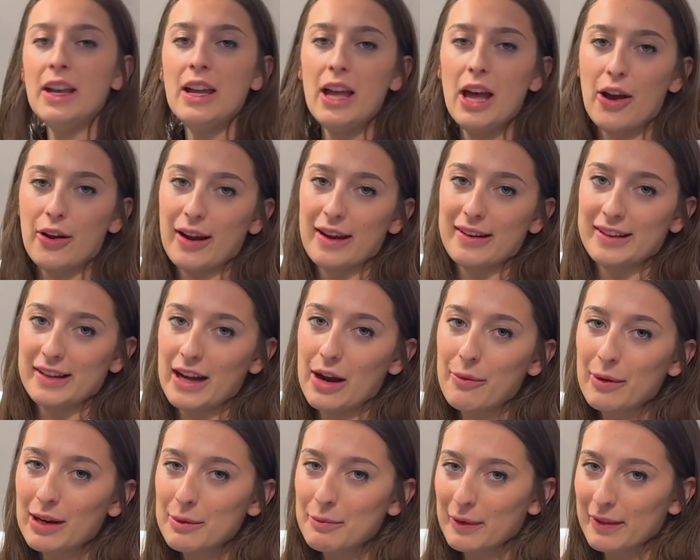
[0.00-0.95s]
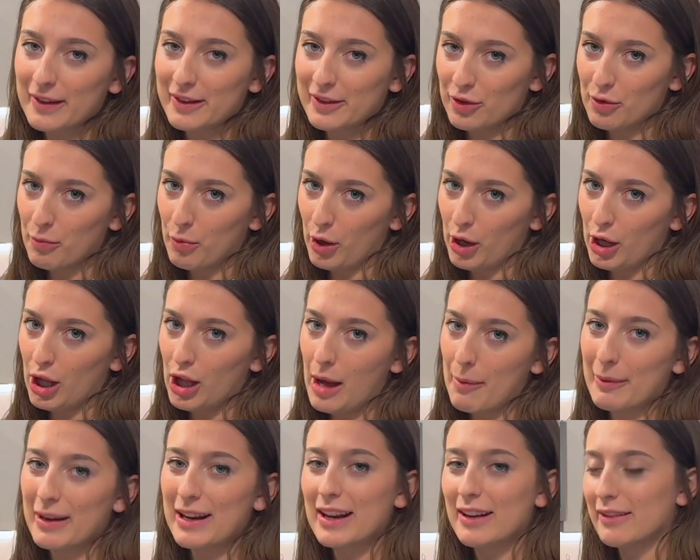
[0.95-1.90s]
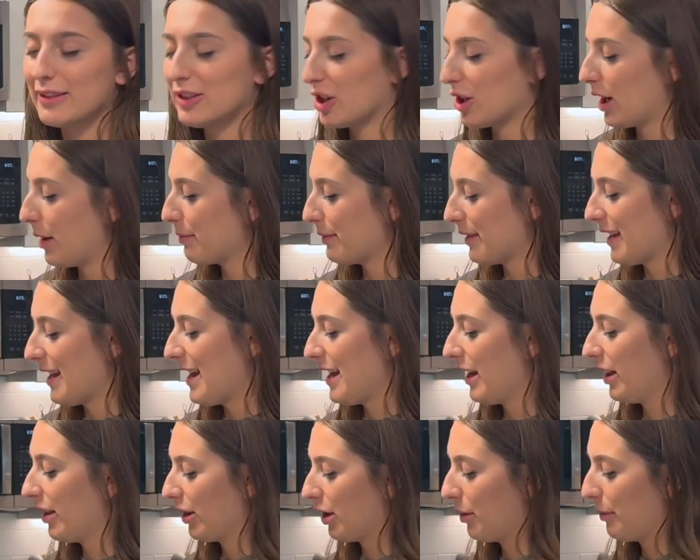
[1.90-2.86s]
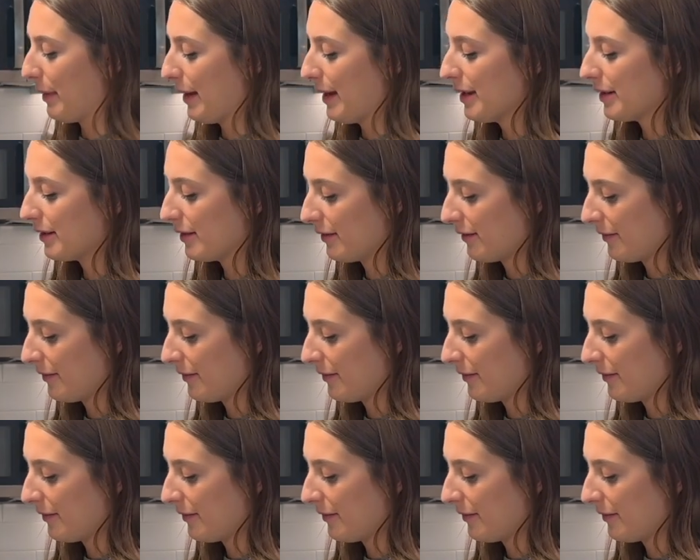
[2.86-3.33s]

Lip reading: Okay, so now we're gonna bring this to a boil. I'm gonna turn up the heat a little bit.